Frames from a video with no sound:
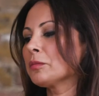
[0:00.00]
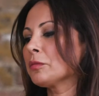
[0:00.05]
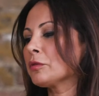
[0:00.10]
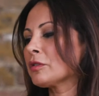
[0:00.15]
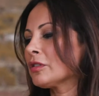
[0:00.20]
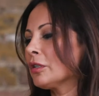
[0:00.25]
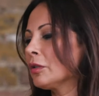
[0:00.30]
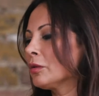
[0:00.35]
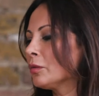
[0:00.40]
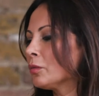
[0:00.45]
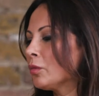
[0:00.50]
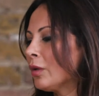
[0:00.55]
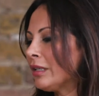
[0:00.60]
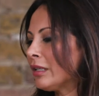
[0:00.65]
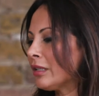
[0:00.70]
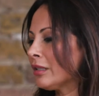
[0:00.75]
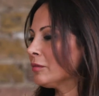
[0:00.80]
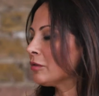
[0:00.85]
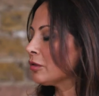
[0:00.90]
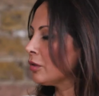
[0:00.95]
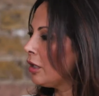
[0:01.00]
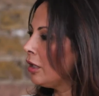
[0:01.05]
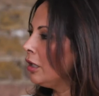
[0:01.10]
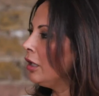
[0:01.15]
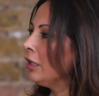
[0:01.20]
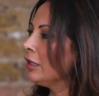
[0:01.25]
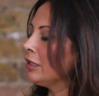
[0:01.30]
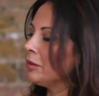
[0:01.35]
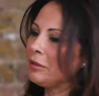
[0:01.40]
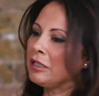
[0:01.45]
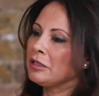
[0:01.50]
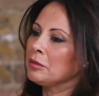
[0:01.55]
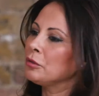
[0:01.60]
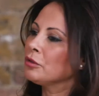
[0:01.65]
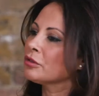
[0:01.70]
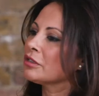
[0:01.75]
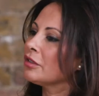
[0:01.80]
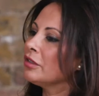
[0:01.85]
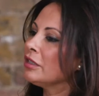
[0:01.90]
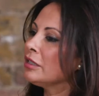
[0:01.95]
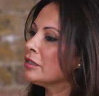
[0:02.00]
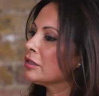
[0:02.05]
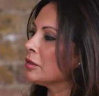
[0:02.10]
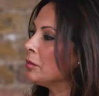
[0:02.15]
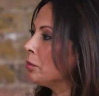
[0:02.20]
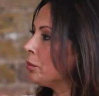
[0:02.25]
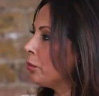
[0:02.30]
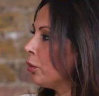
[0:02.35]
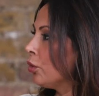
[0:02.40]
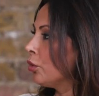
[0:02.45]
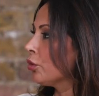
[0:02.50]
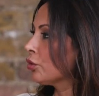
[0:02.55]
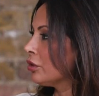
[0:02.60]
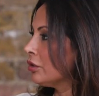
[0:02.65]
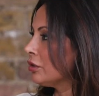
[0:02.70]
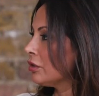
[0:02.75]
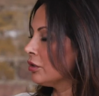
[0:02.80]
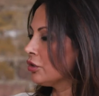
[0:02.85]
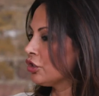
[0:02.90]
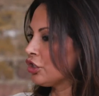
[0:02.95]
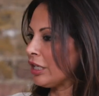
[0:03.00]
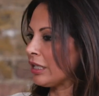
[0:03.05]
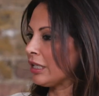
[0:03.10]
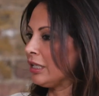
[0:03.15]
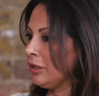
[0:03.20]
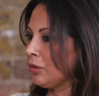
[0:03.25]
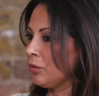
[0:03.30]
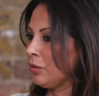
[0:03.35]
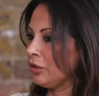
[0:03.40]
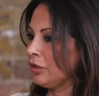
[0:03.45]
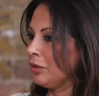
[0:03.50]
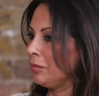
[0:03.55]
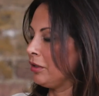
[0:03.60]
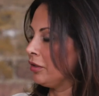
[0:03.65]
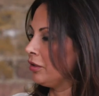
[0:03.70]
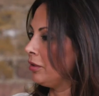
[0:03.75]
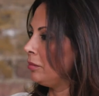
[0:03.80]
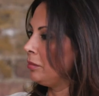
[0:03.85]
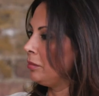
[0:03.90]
So when it comes to earlier menopause, I think it's important to check in with your mother,